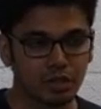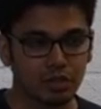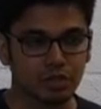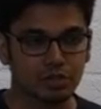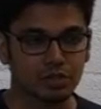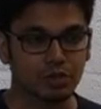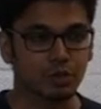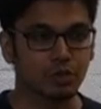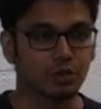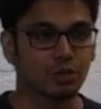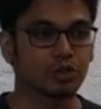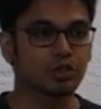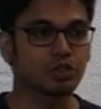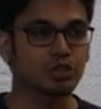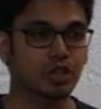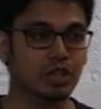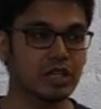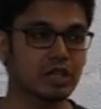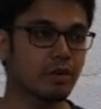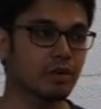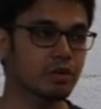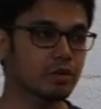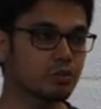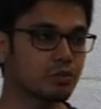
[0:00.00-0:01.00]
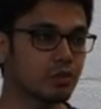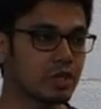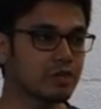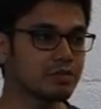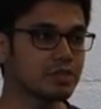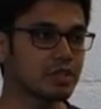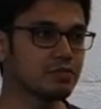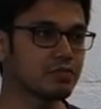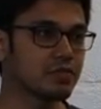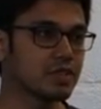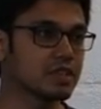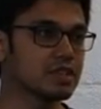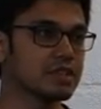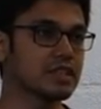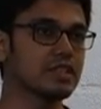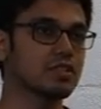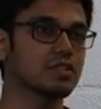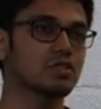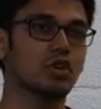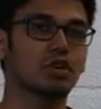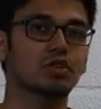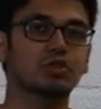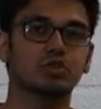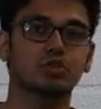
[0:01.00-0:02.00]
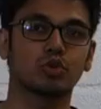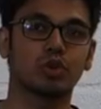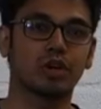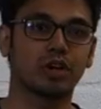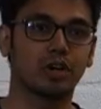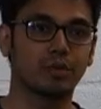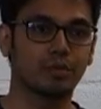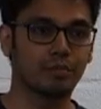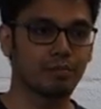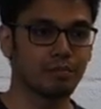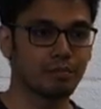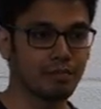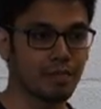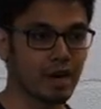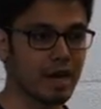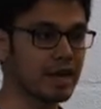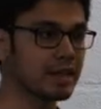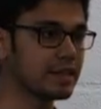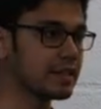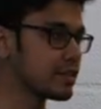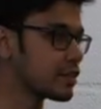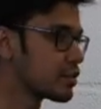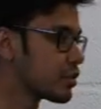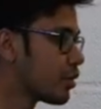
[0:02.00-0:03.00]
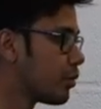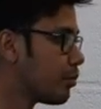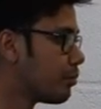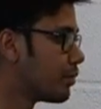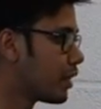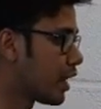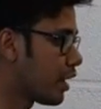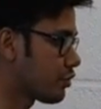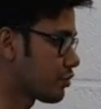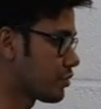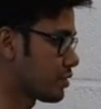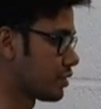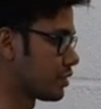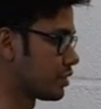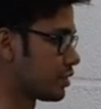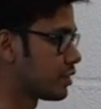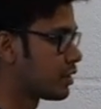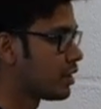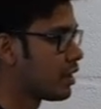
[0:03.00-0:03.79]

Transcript: So talking about web, the first thing knocked to our mind is browser.